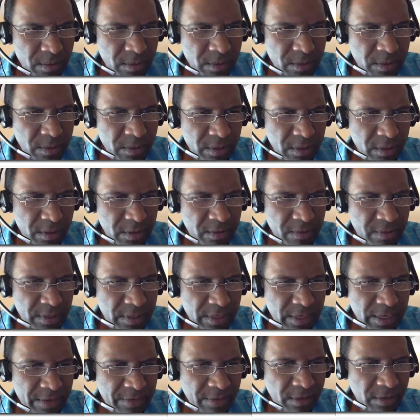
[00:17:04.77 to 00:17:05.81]
what does rxv
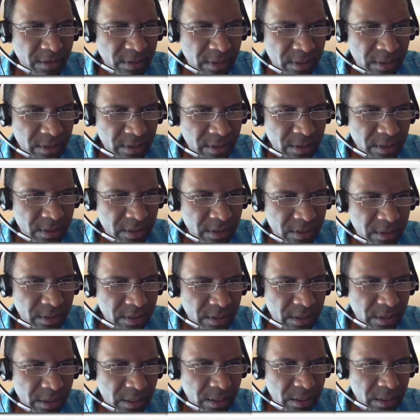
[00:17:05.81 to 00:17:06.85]
have underneath it? Let's
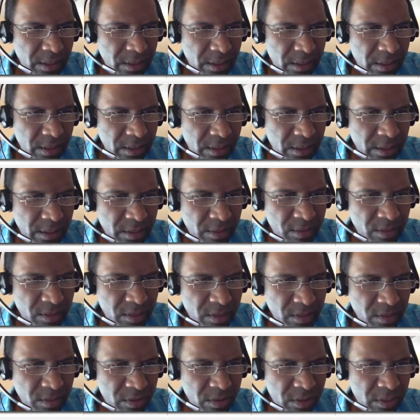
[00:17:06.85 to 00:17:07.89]
see. It's an
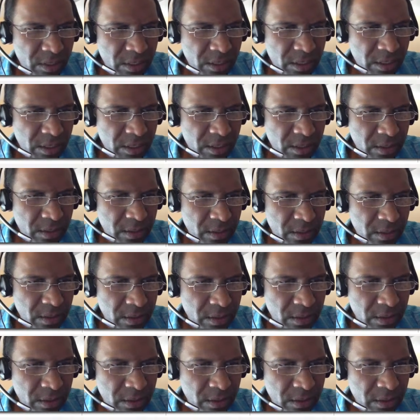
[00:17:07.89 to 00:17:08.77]
object which has